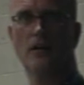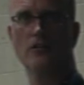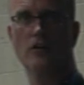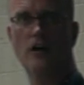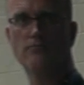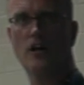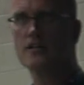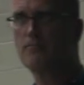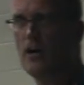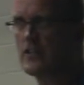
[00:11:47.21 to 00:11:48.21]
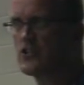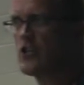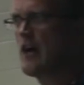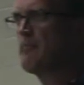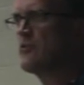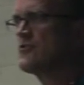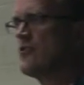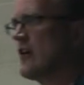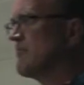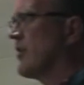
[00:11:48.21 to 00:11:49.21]
Loblaws bought Shoppers
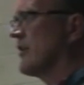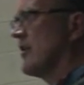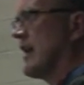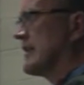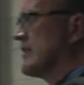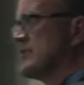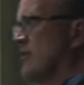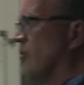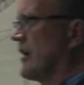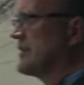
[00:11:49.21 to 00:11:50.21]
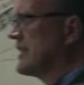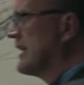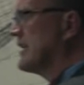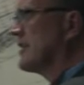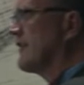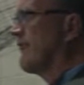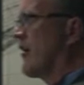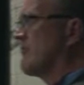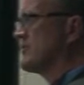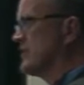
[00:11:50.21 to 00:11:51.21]
Drug Mart not because they wanted to get into the
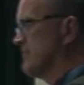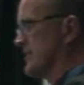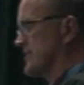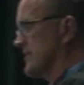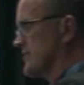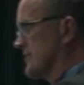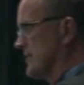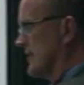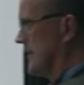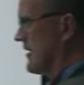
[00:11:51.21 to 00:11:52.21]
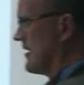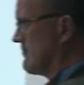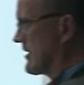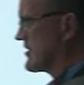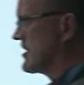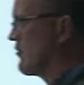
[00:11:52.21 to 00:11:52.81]
pharmacy business, because they